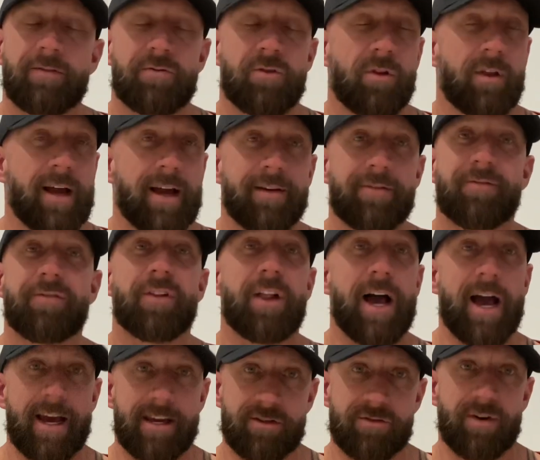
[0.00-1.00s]
like
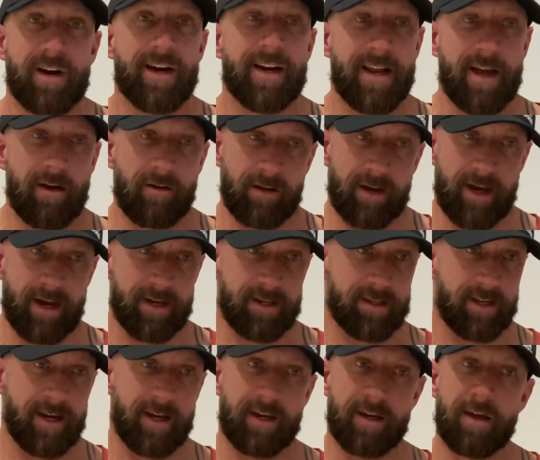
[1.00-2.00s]
flies right now, guys.
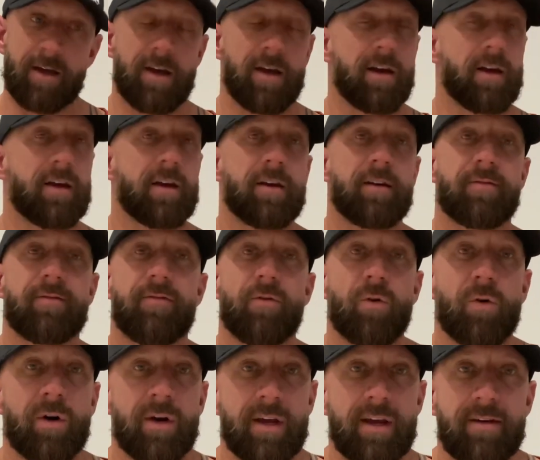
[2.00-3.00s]
Like
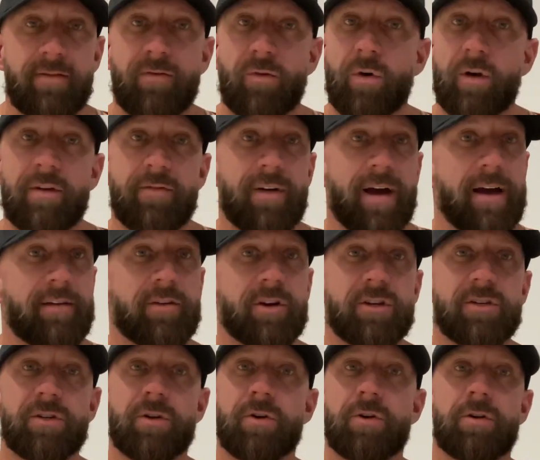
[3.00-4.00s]
40, 45
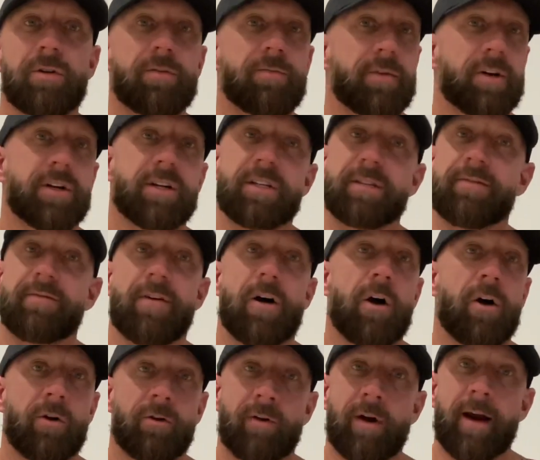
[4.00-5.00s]
years old, they're just
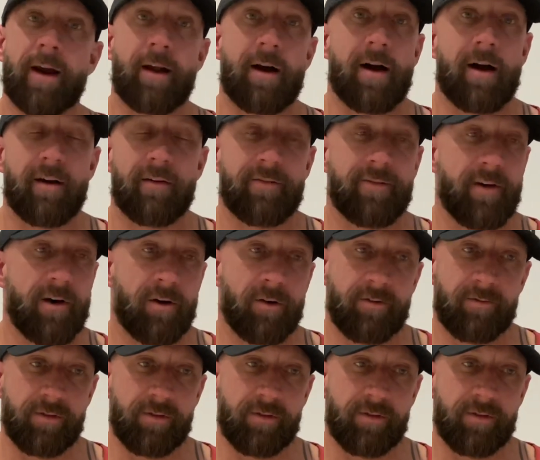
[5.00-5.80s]
falling right off, falling